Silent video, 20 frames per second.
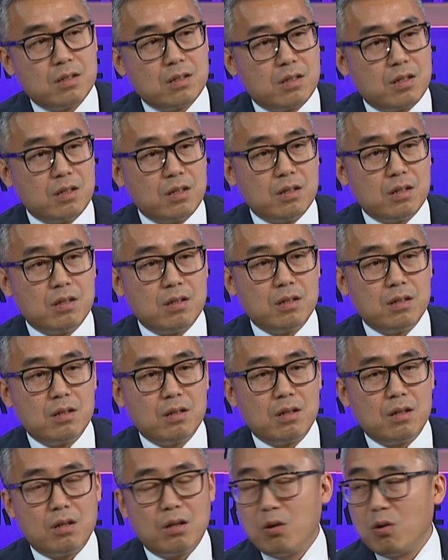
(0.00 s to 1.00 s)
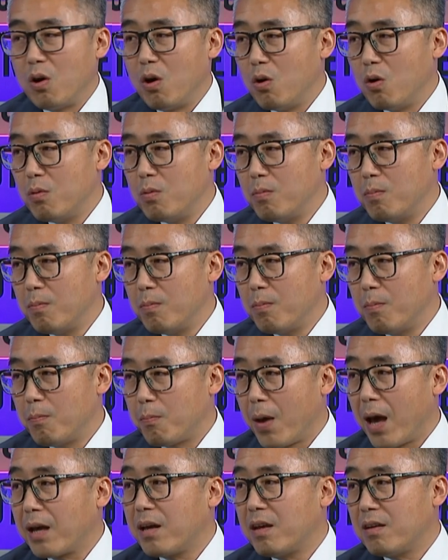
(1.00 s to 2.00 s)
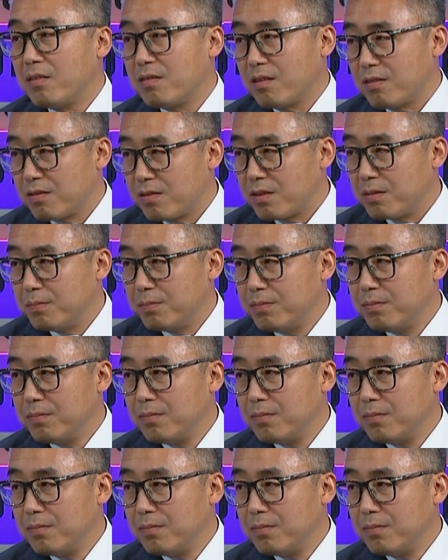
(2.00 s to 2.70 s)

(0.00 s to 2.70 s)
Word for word: the local banking system.